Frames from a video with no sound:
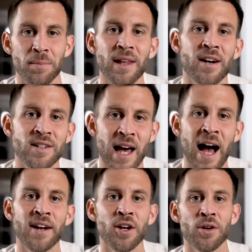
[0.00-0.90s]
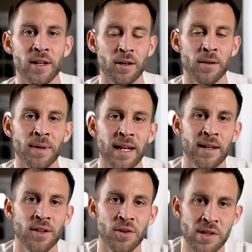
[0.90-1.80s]
The players that I know that are competing
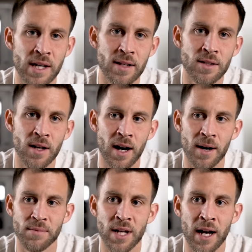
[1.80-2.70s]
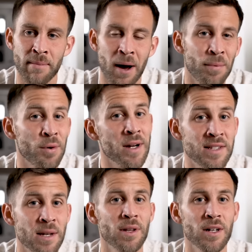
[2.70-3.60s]
in those leagues talk about pretty
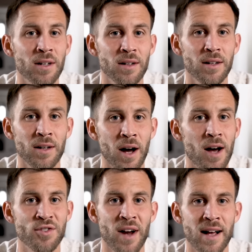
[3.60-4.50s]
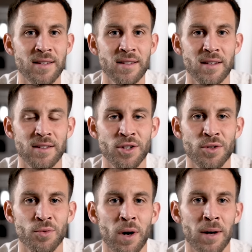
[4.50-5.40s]
similar contracts
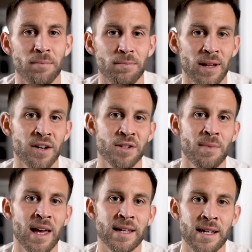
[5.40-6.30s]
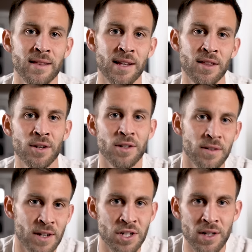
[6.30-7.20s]
to what players make in the third
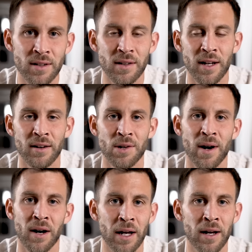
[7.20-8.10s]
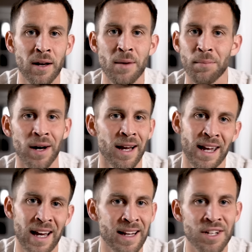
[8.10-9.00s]
division here in America. But
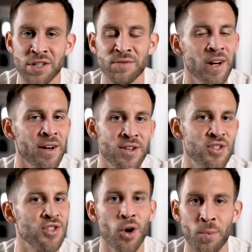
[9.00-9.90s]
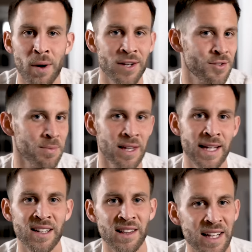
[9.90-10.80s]
again, it just varies so much from
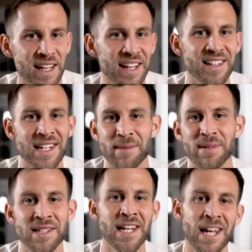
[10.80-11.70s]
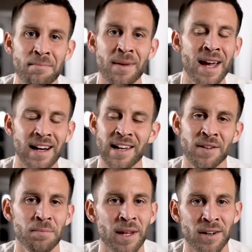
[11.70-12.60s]
league to league, team to team, and
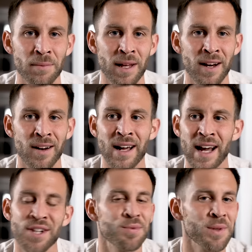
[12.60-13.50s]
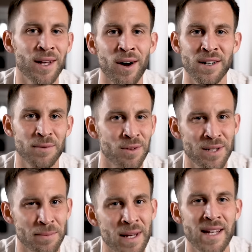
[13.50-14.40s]
even player to player. It's really hard
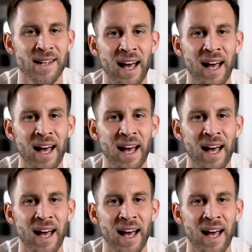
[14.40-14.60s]
to pin